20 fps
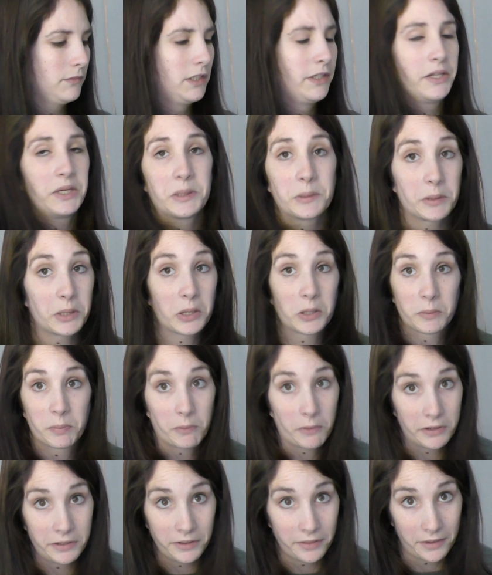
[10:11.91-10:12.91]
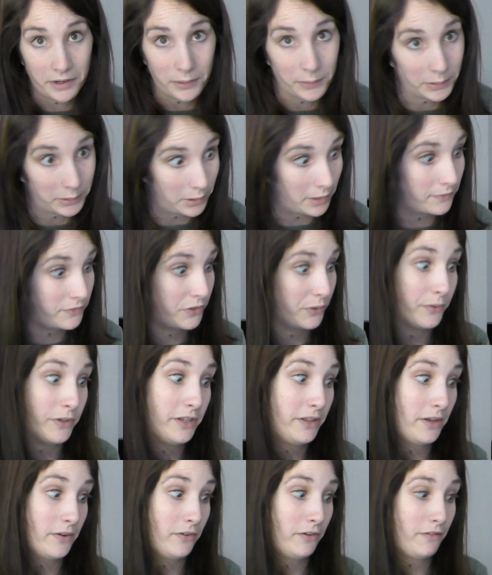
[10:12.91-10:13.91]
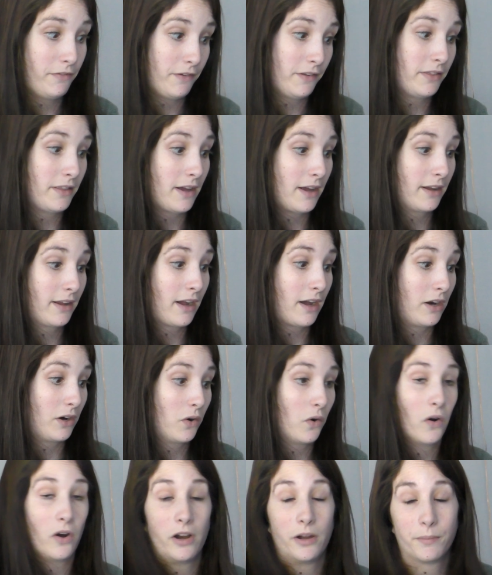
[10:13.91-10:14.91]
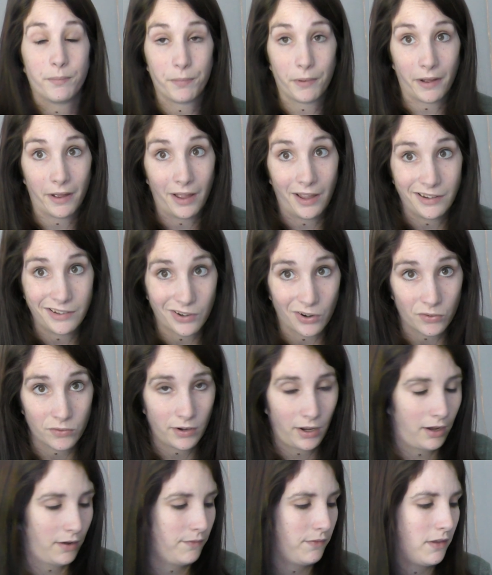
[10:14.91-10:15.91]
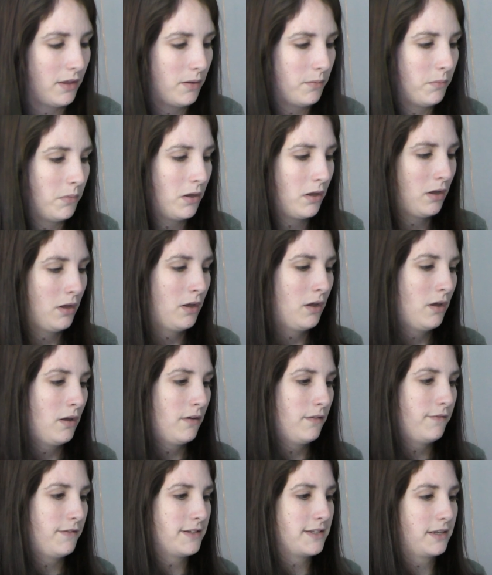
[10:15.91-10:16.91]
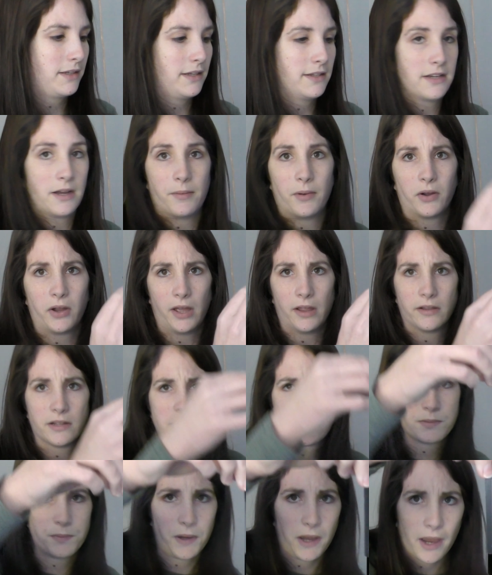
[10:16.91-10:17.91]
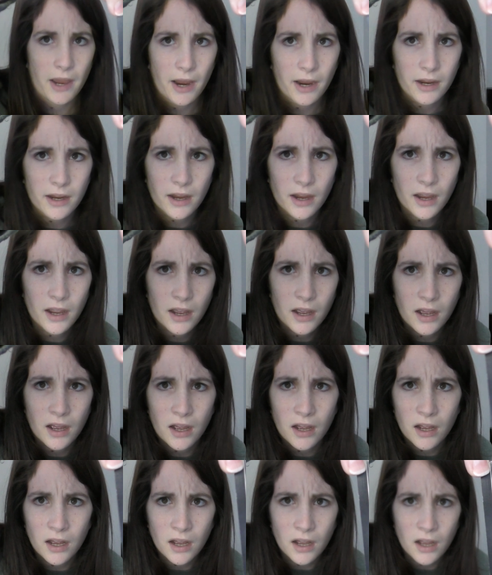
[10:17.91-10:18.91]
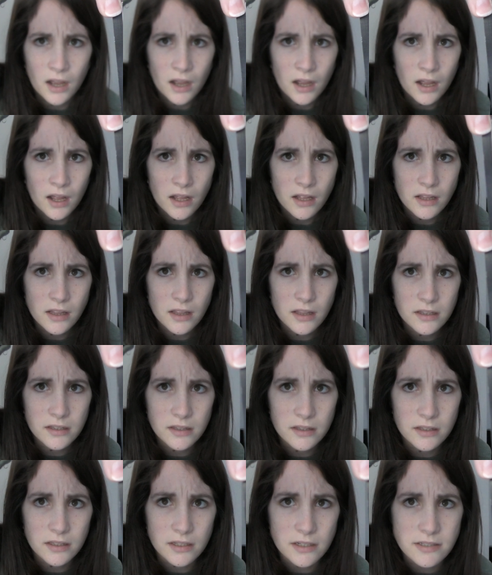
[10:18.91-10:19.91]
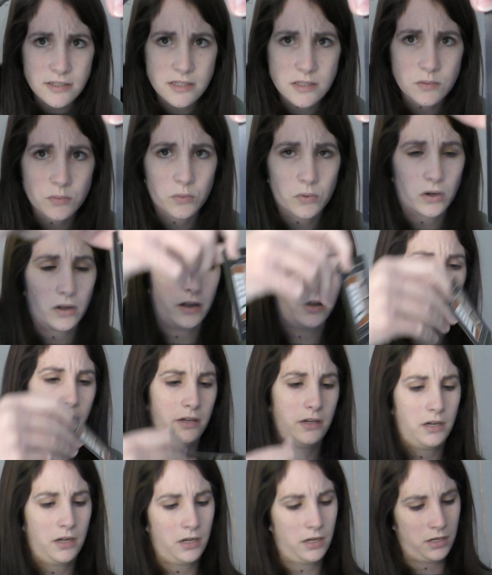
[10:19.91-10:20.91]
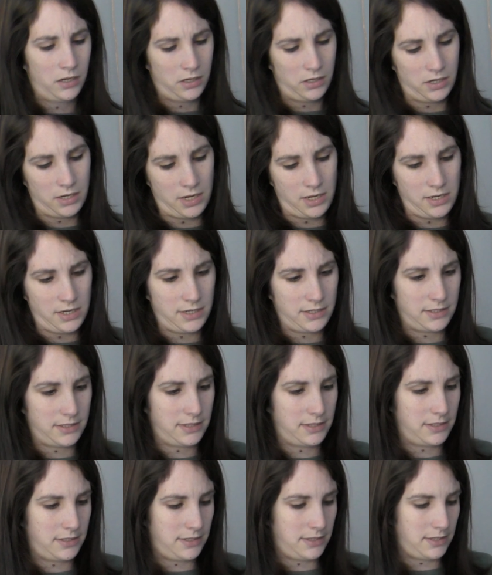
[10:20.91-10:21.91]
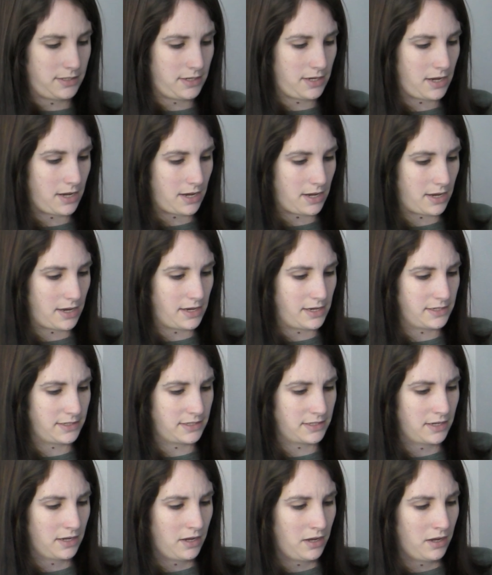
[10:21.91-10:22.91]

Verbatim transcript: There, there are plenty that I would love to read that would fit that category, but I don't have them physically typed. Okay, let's pick this one. And it says,